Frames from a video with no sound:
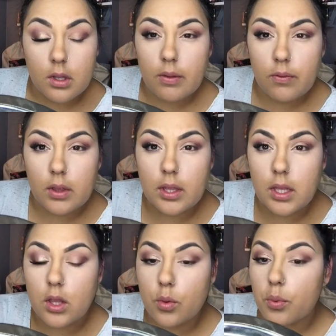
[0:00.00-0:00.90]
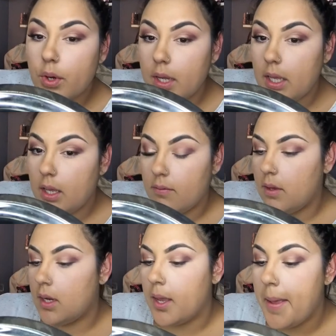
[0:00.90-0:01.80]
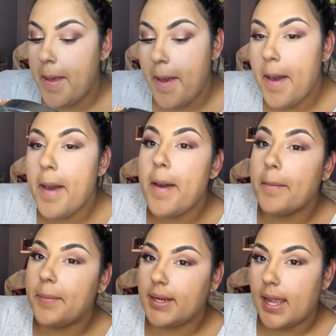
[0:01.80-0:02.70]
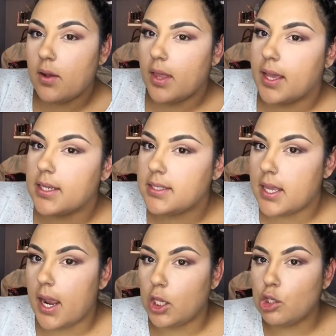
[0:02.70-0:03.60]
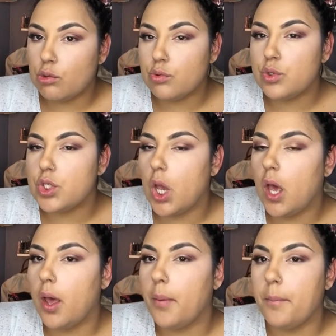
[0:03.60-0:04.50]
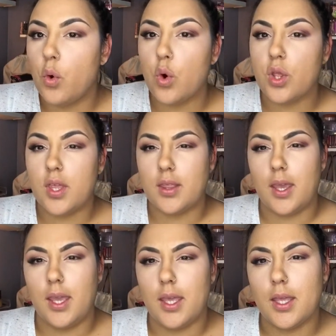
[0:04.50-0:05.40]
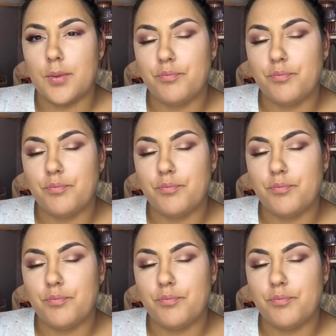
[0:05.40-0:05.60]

I feel like they look pretty even, but now, like I said, I used more than like